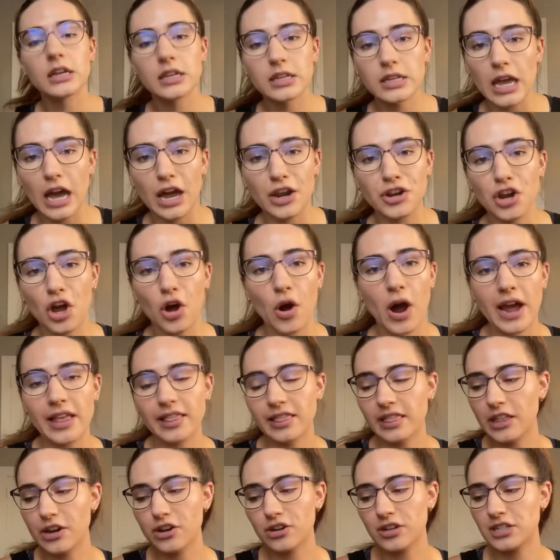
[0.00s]
Yeah, no, I
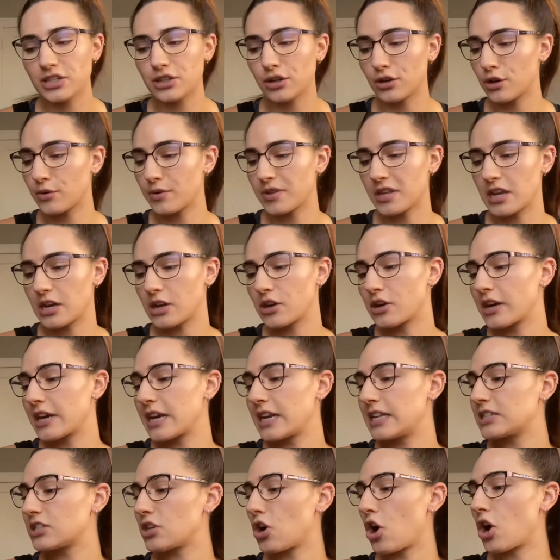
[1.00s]
literally don't know where the
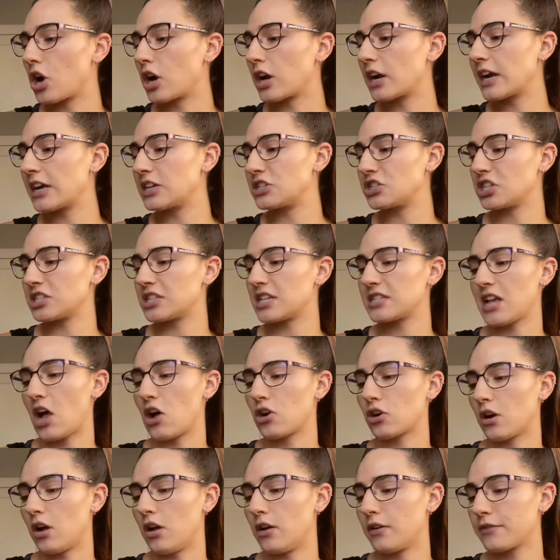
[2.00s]
ingredients are. It just says
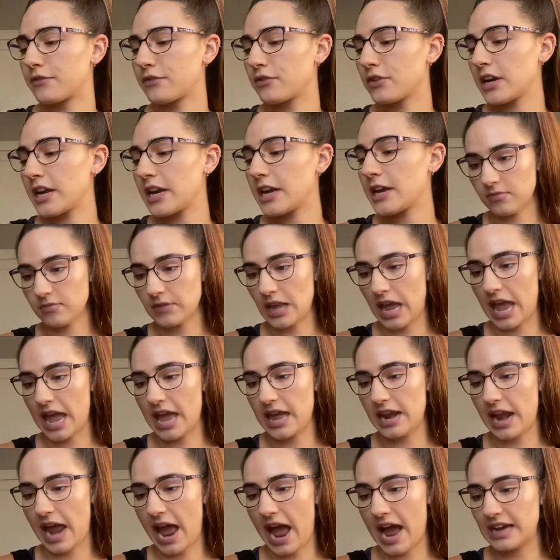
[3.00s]
alcohol free and
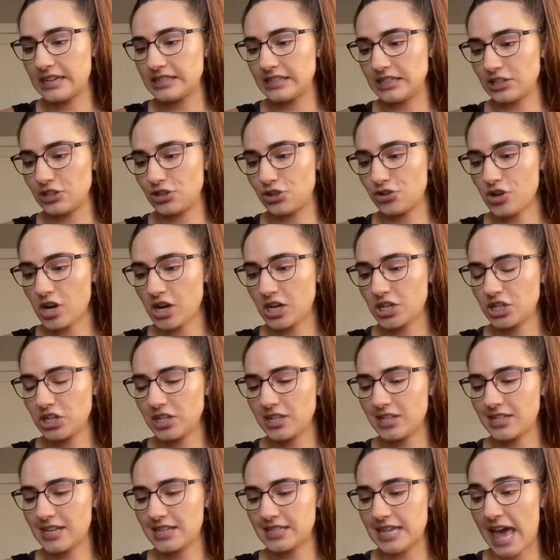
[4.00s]
it has instructions.
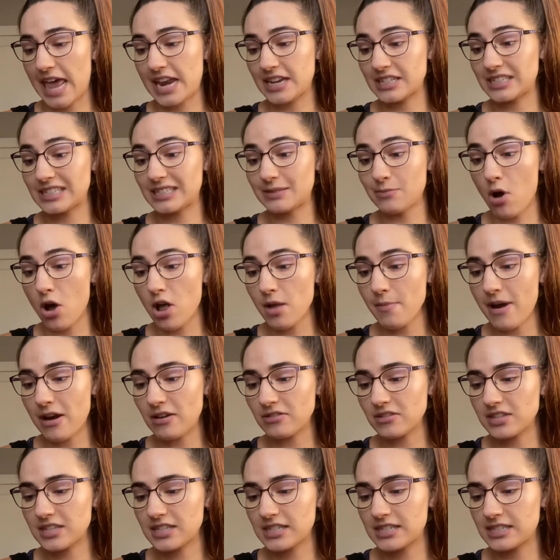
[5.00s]
It says add a small amount
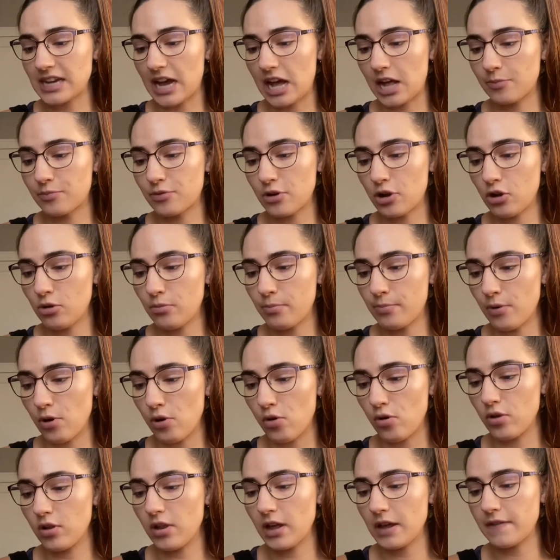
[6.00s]
to the StylPro
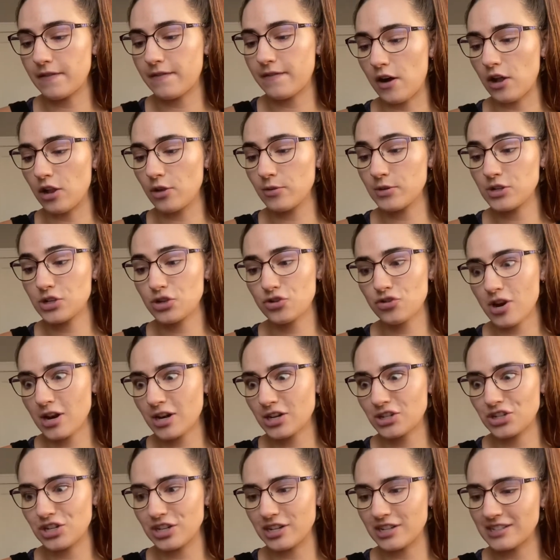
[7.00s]
bowl and
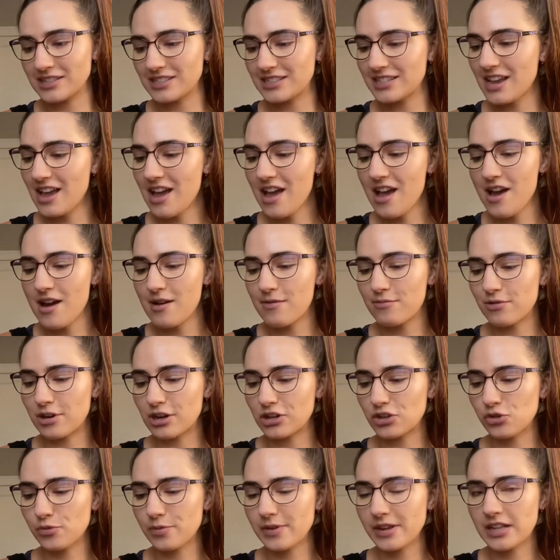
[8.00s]
instructions.
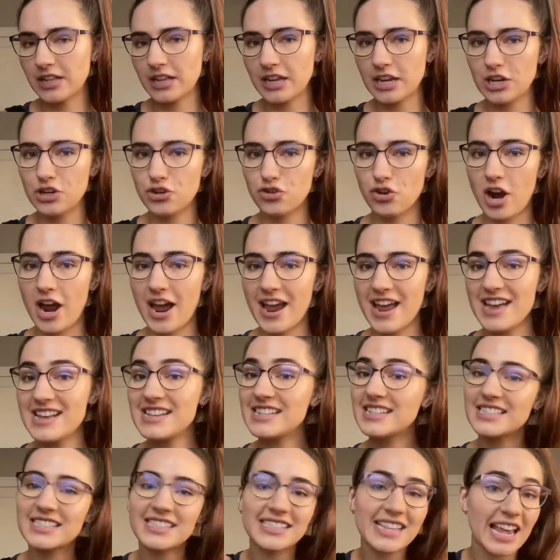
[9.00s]
Brush will be clean and dry in
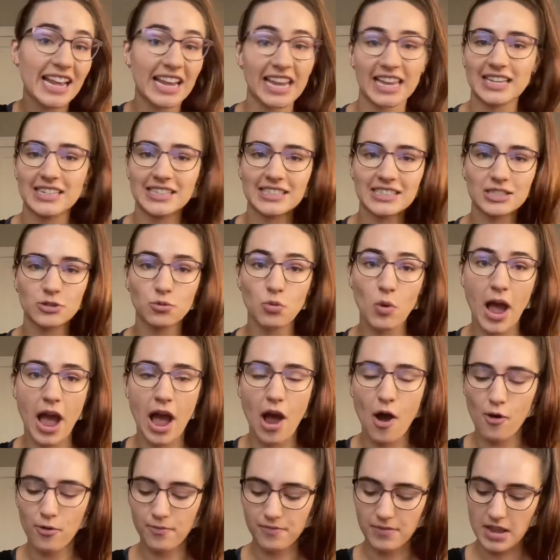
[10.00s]
seconds.
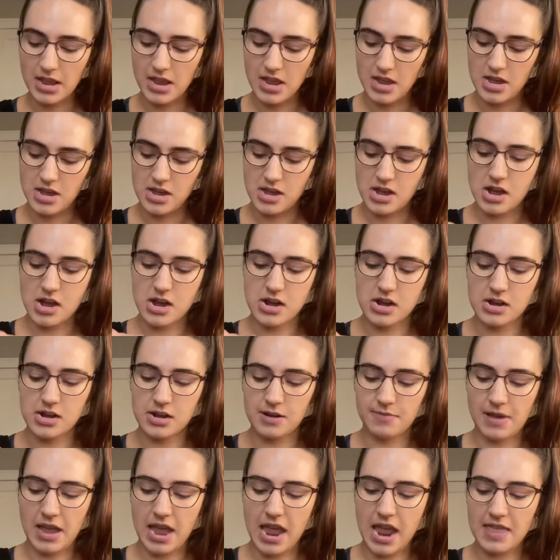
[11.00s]
Wow.
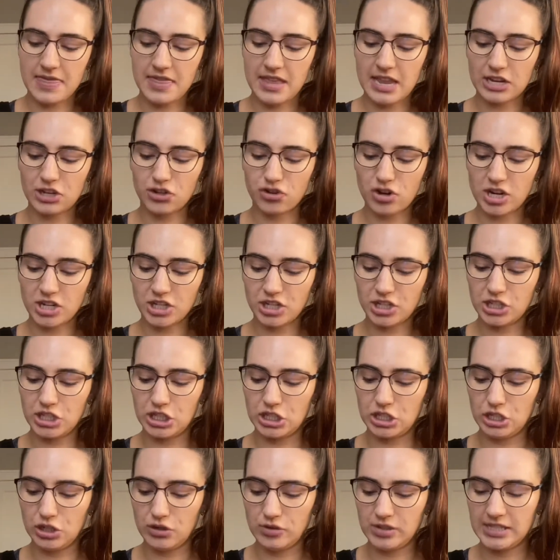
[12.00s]
And the instructions
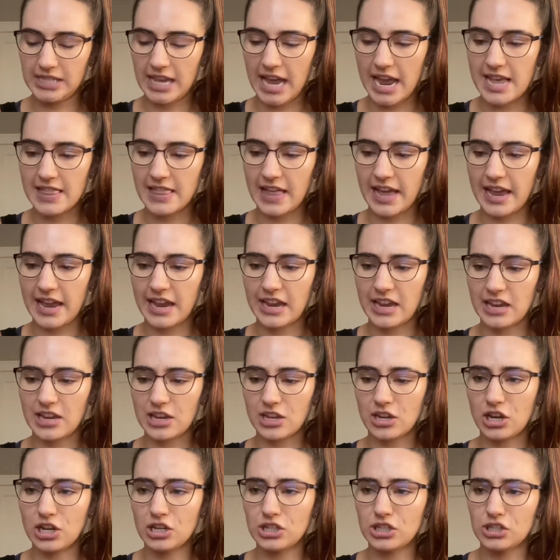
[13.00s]
do say
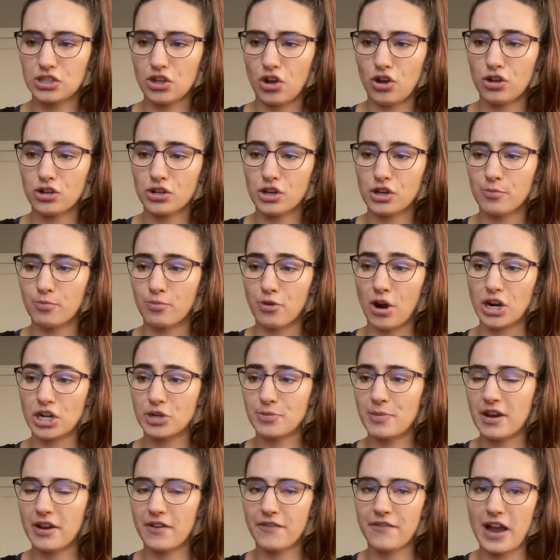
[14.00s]
like consult your brush
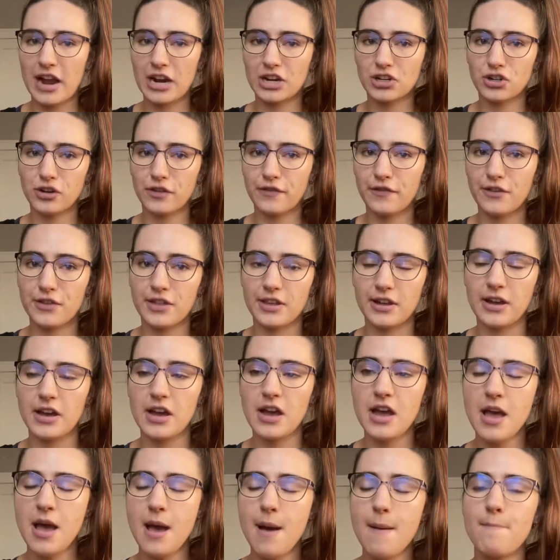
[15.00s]
manufacturer for the
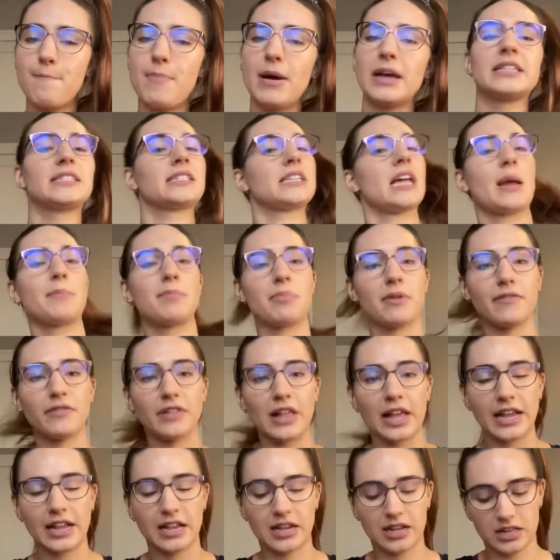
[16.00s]
best type of
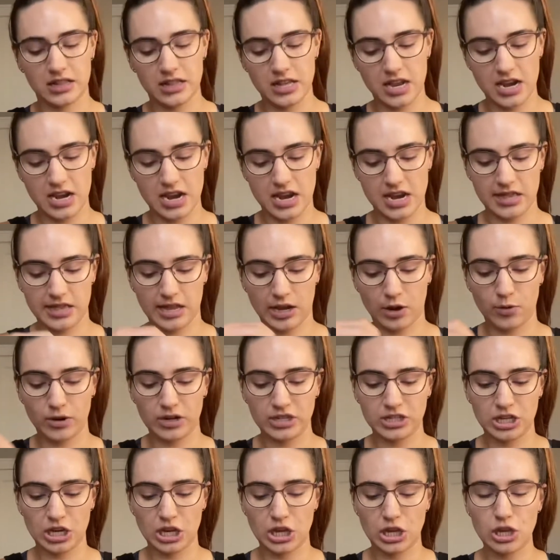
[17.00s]
like cleaning liquid
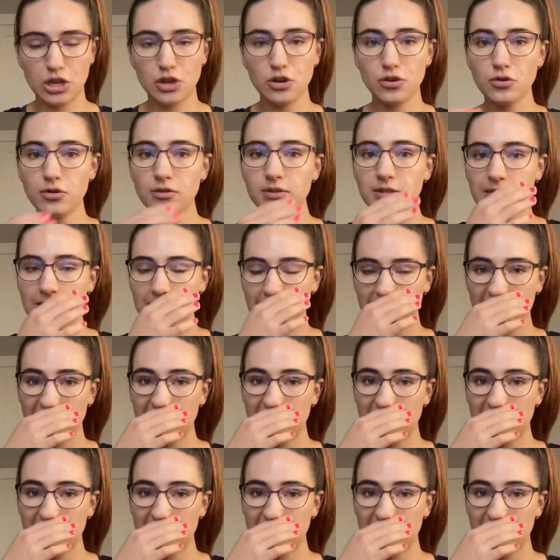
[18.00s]
to use.